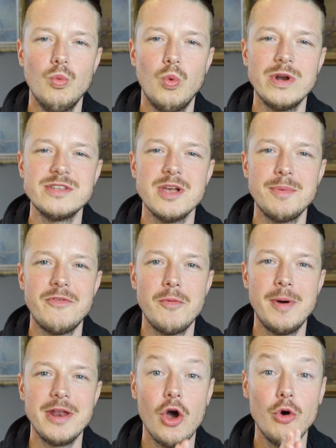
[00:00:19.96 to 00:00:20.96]
What is up,
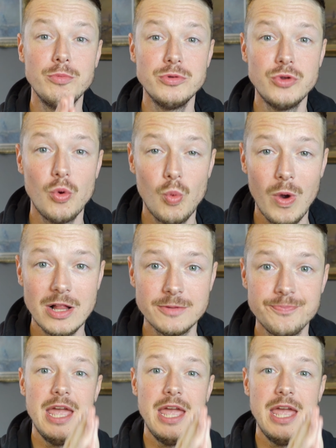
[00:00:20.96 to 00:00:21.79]
everybody? Hope you're doing well.